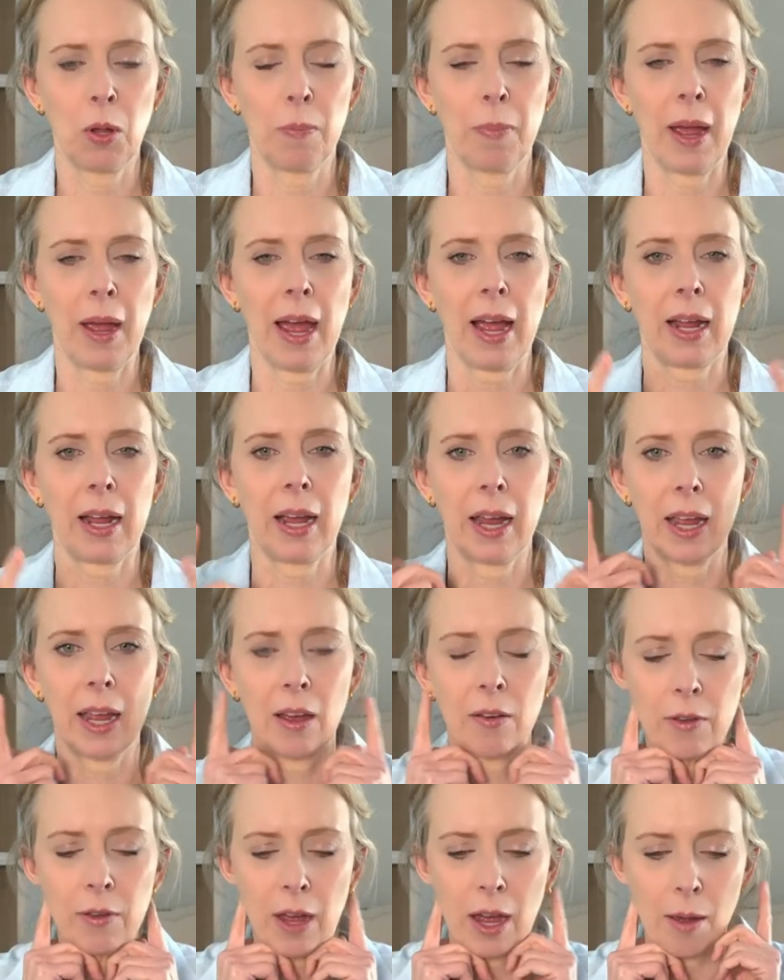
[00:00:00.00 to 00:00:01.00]
back. I
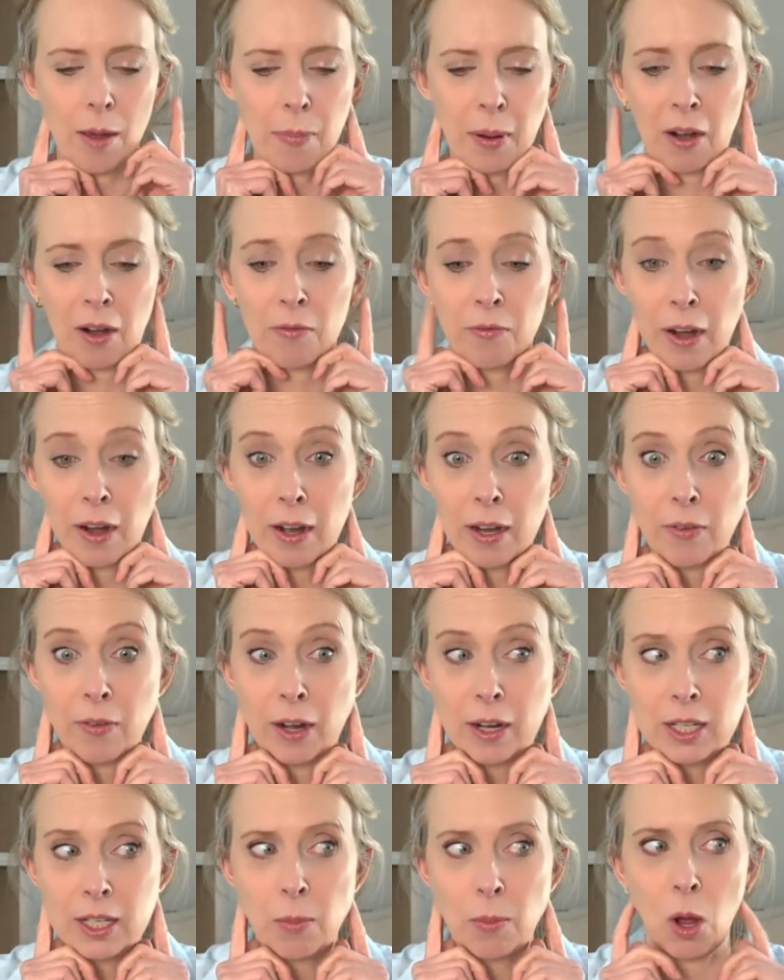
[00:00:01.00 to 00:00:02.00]
have a pair of very,
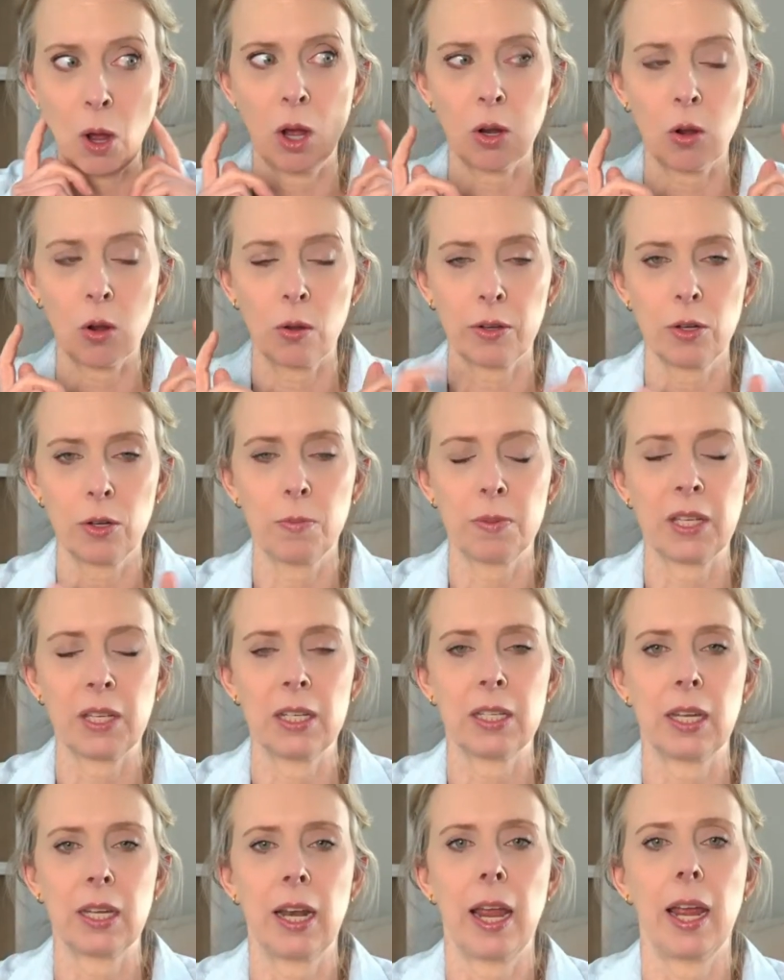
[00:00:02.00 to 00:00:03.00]
very small gold hoops
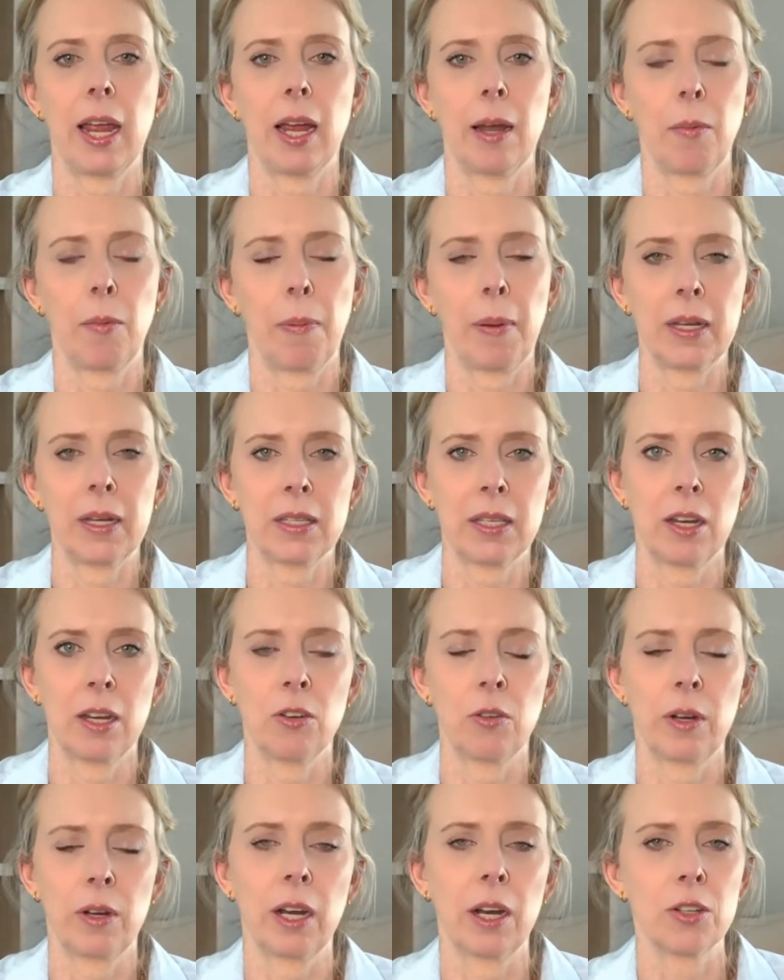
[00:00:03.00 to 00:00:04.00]
in today. I'm a
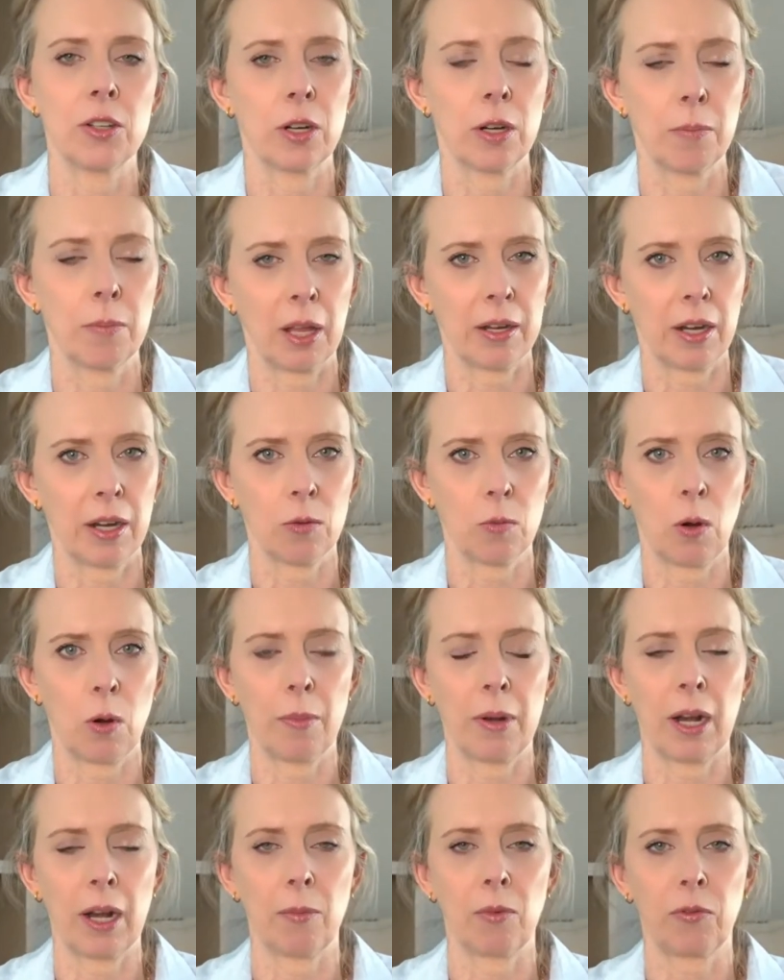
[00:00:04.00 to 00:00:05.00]
pink-skinned, green-eyed, dirty, blonde-haired
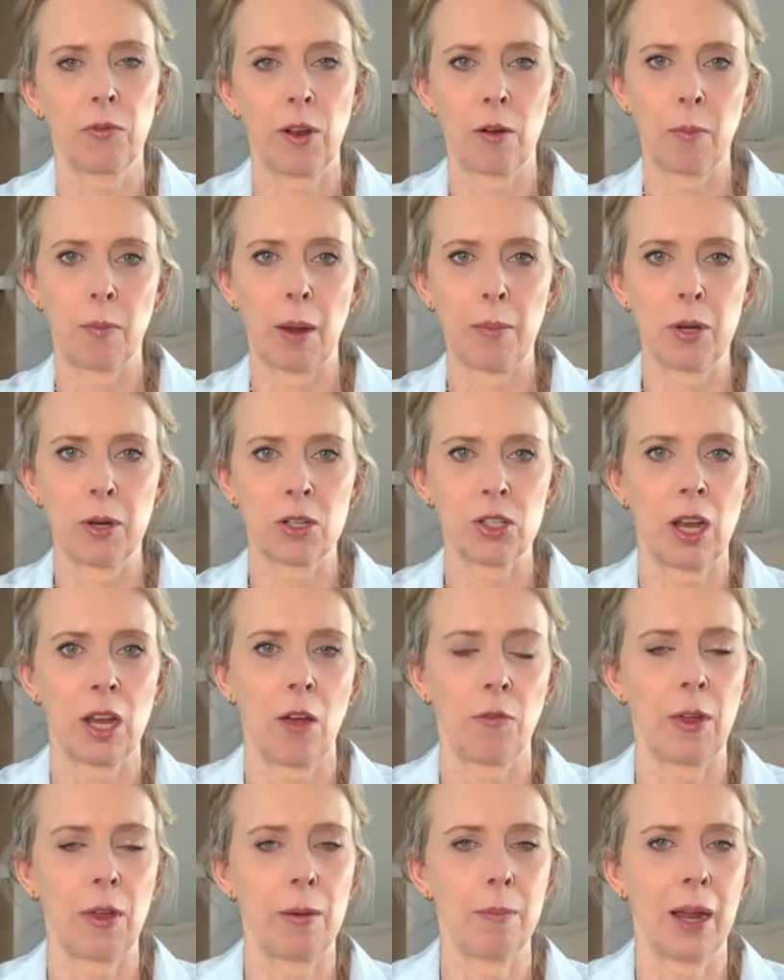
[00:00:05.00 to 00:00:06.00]
woman. I'm in front of my
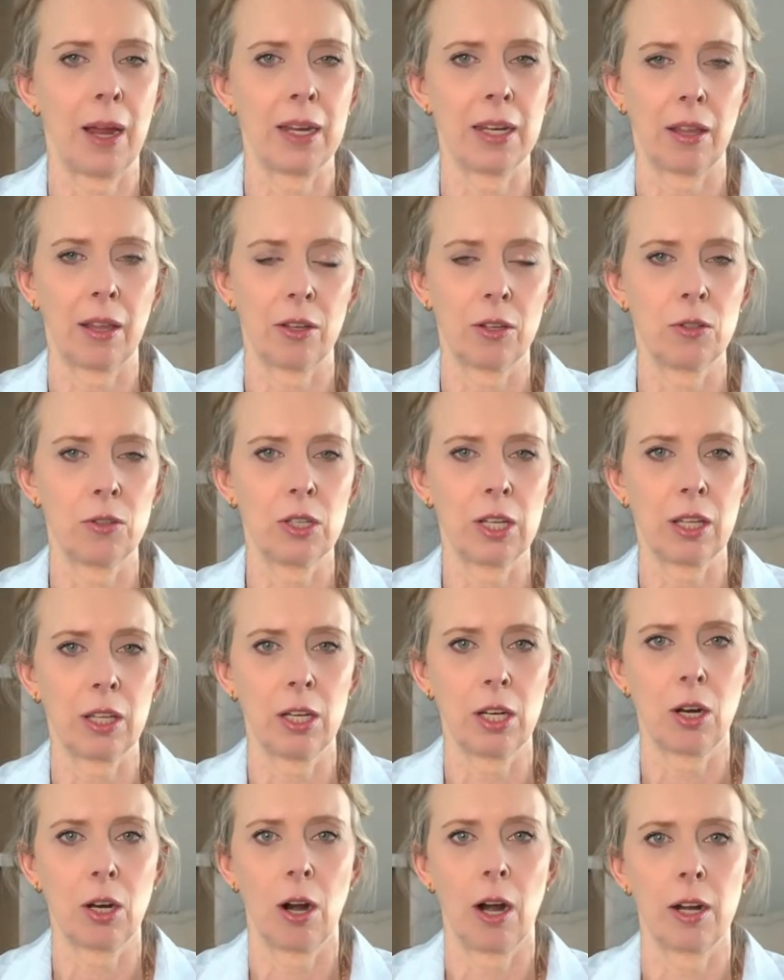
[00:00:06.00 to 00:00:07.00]
bookshelf and my yellow
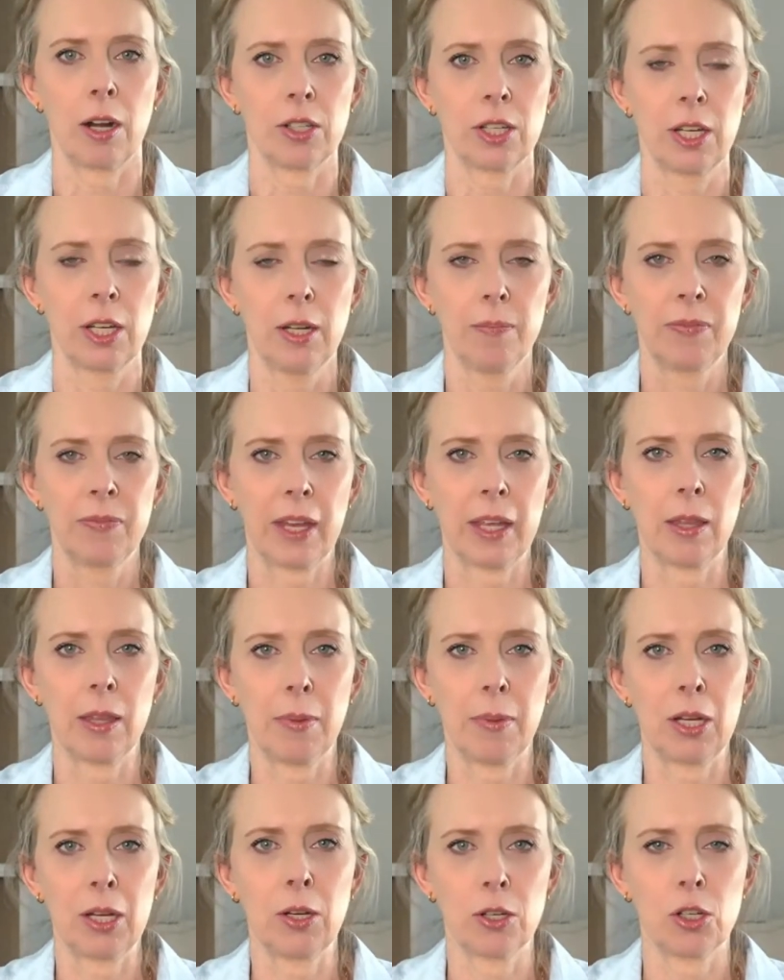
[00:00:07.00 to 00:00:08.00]
utility cart and
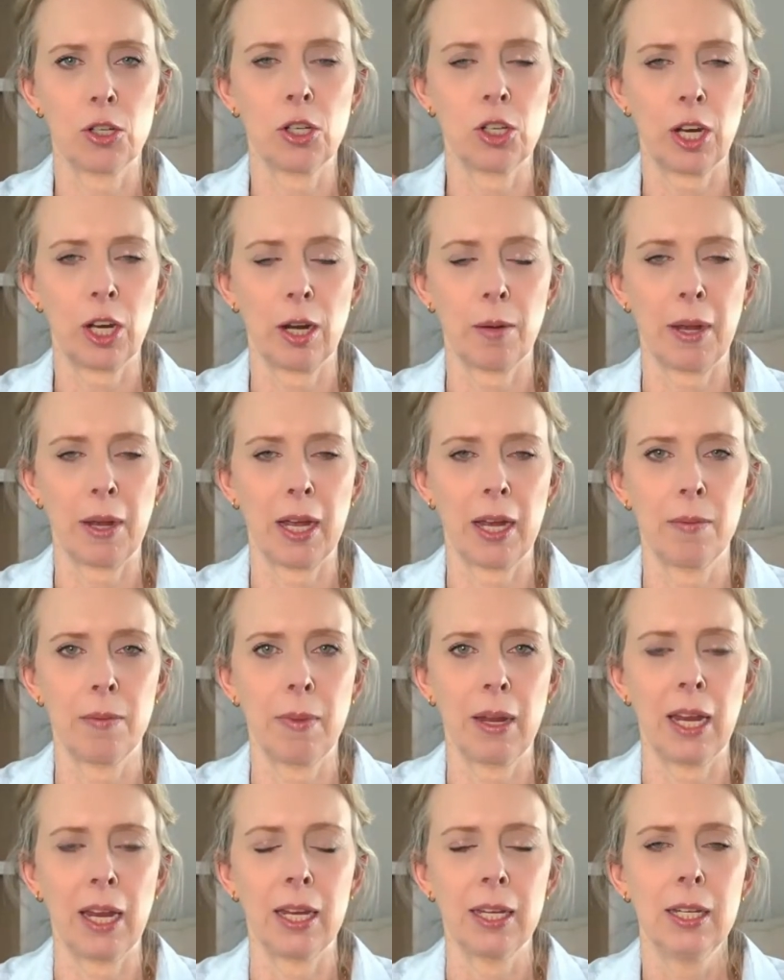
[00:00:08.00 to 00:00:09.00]
the big cushy chair behind
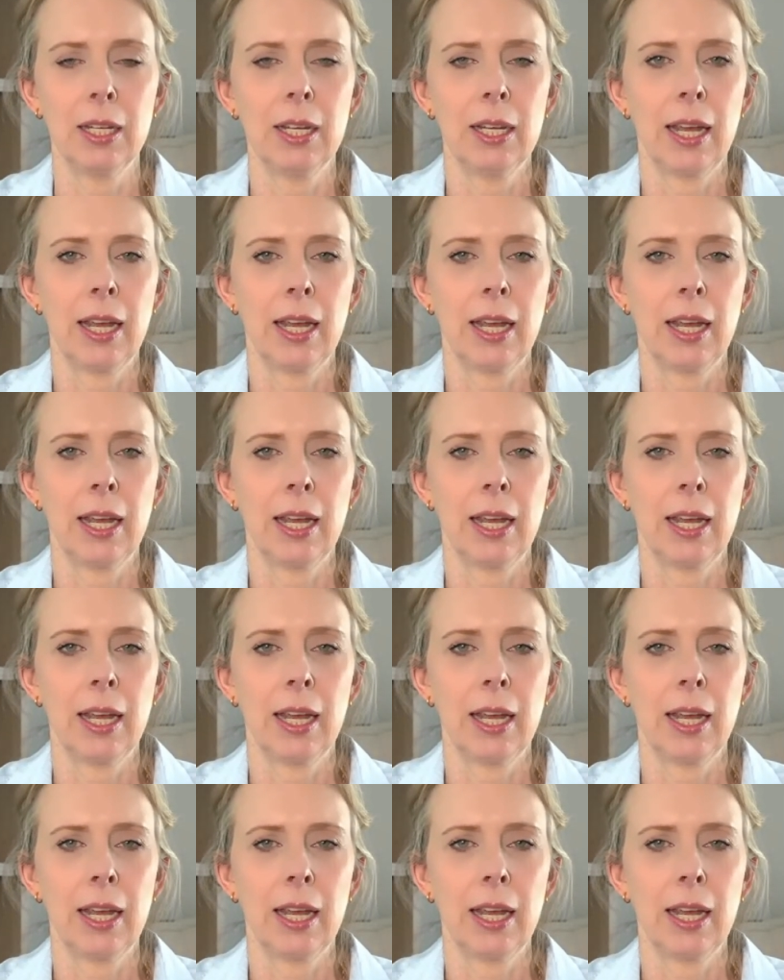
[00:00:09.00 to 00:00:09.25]
me.